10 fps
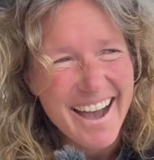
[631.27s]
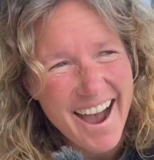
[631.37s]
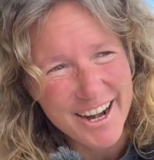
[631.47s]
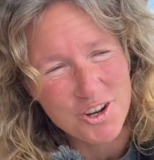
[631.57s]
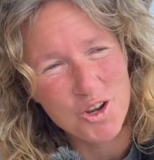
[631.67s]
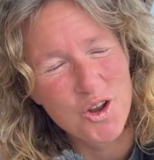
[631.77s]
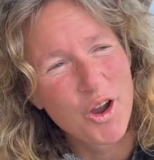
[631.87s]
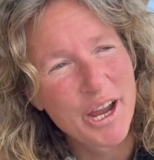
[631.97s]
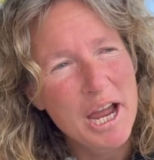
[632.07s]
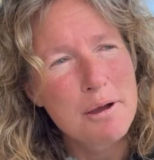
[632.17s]
I don't
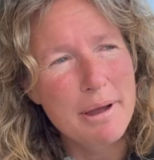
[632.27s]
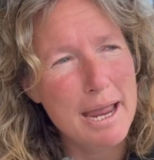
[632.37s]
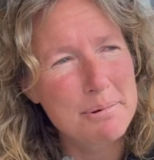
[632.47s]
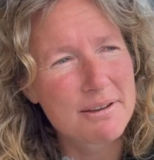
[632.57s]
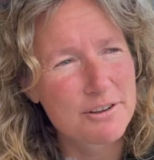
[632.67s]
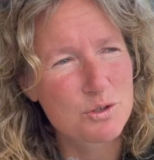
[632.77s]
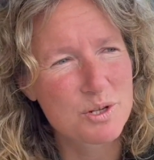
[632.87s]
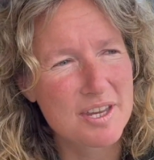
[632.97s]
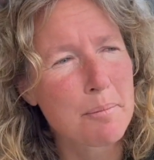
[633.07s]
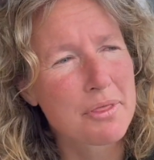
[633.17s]
know. Maybe if it
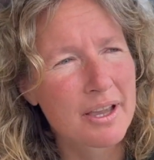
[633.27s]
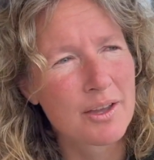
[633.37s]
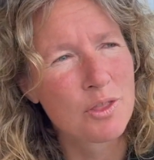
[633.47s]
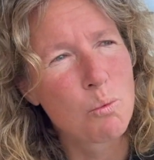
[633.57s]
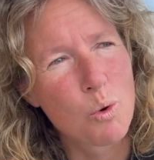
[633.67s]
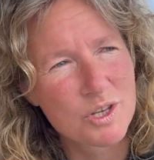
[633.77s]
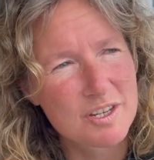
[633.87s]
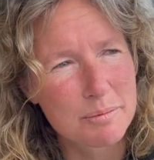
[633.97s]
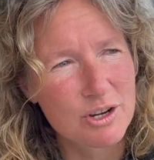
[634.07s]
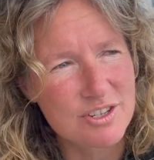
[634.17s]
was something in the
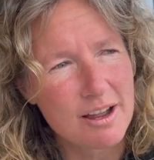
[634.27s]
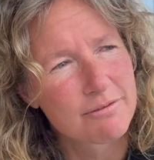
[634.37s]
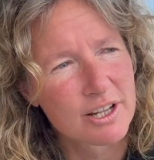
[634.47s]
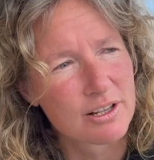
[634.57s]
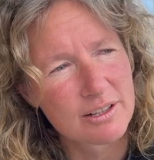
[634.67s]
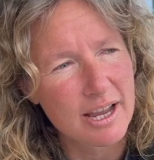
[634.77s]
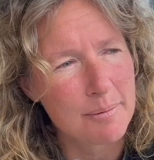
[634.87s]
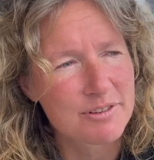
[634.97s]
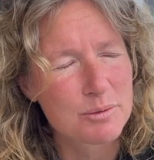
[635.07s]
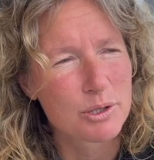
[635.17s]
water, because I feel
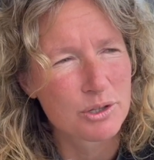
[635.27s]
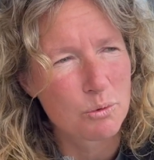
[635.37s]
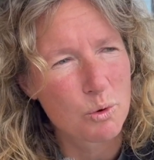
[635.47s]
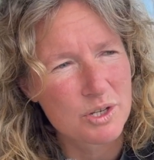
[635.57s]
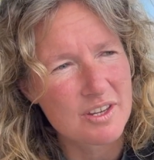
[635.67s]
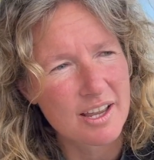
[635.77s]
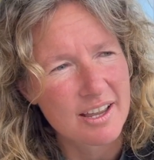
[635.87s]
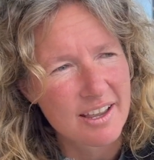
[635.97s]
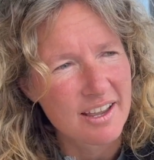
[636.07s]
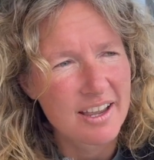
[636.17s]
comfortable in the water,
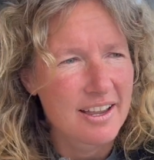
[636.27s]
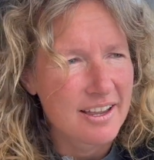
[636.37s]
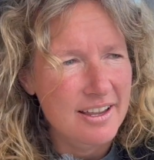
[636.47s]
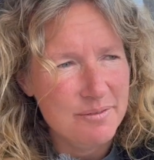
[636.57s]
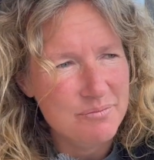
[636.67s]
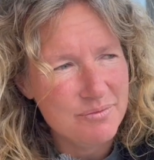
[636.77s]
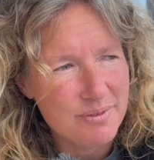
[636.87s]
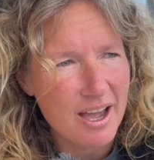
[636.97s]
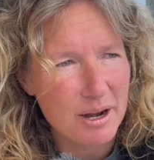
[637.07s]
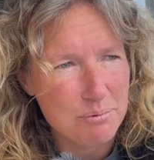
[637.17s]

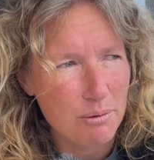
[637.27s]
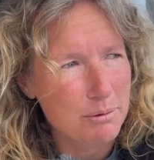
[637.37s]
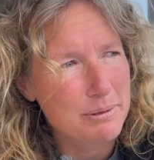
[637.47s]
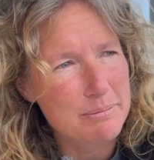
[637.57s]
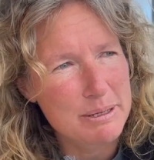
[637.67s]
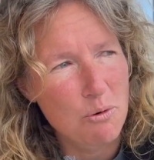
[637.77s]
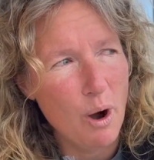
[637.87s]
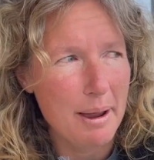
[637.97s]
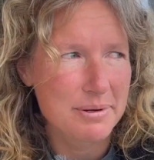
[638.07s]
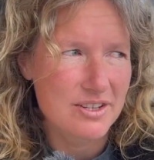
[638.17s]
I'd probably be
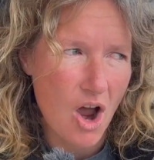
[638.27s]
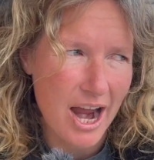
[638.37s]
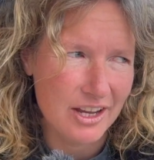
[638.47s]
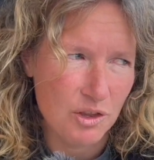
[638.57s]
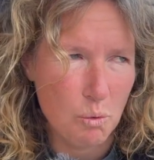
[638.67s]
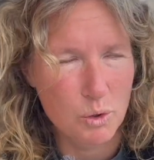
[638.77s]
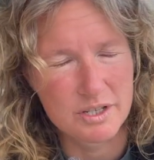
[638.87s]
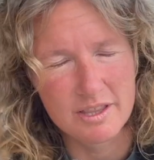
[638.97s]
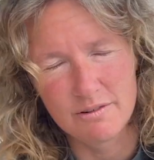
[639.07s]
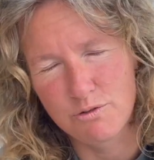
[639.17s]
more happy dying in the
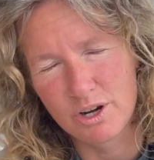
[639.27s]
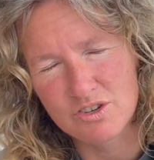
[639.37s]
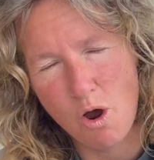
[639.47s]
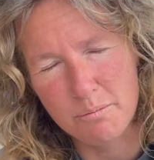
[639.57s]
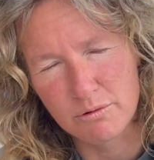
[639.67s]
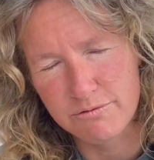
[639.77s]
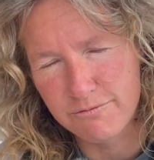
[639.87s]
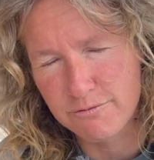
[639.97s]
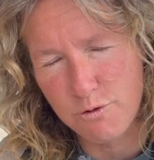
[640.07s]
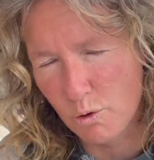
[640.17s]
water than, for example,
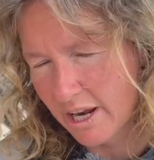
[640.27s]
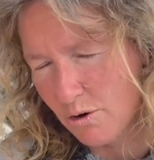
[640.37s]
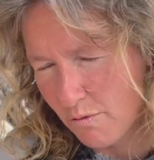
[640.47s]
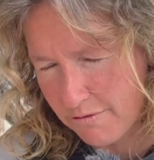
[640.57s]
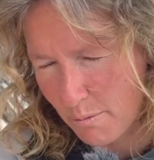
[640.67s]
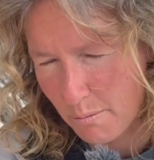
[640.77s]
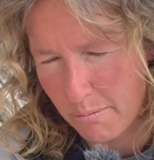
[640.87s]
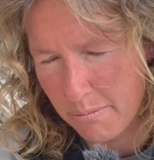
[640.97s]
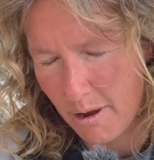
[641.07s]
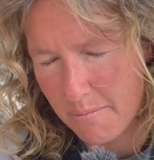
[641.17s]
falling off
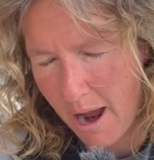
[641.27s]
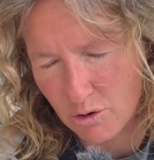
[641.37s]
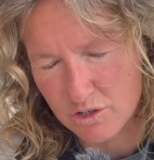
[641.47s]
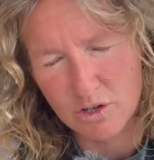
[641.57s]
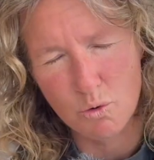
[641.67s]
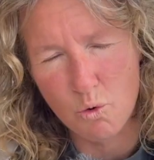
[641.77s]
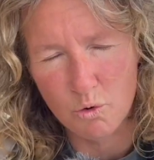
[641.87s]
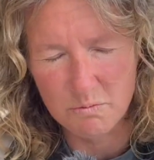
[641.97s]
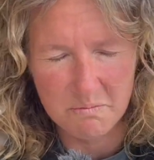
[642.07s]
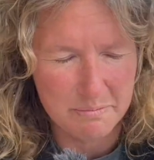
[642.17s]
a mountain
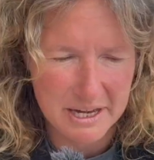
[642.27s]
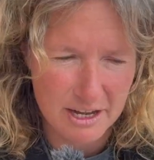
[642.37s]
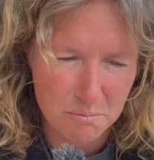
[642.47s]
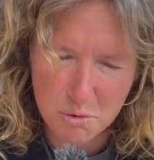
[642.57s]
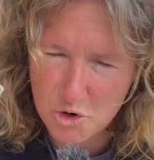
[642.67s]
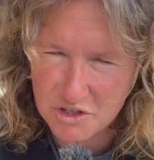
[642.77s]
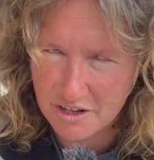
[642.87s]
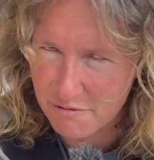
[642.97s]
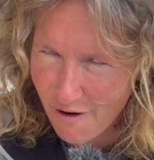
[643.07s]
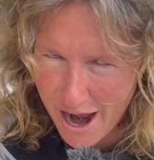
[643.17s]
or getting burnt
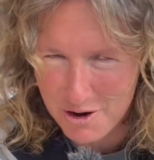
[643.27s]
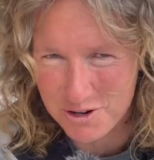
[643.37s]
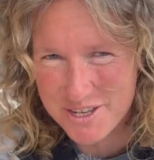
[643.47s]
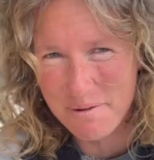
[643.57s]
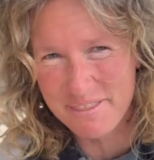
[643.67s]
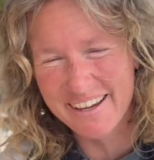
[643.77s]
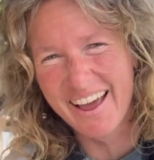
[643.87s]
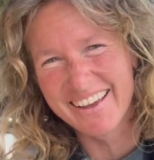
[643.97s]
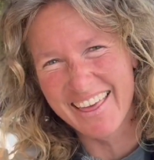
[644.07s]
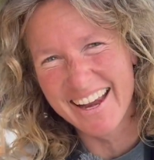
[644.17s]
in a fire or something
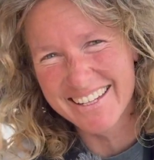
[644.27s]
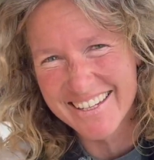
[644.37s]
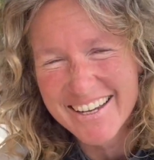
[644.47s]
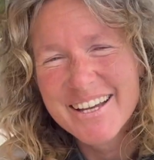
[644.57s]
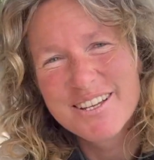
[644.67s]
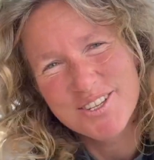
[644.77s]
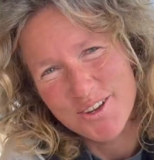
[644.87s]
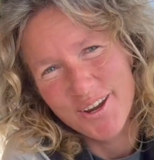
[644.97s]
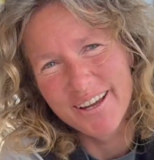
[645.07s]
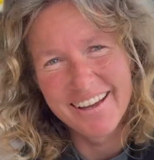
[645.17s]
like that.
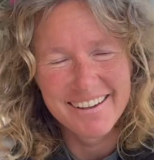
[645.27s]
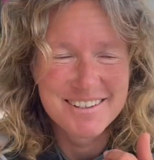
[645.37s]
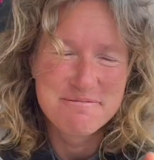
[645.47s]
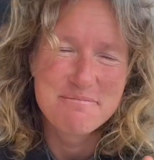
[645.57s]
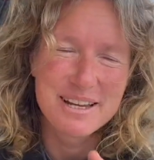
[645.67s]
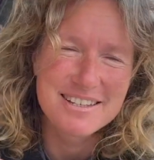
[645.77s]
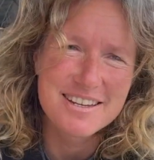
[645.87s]
So yeah, but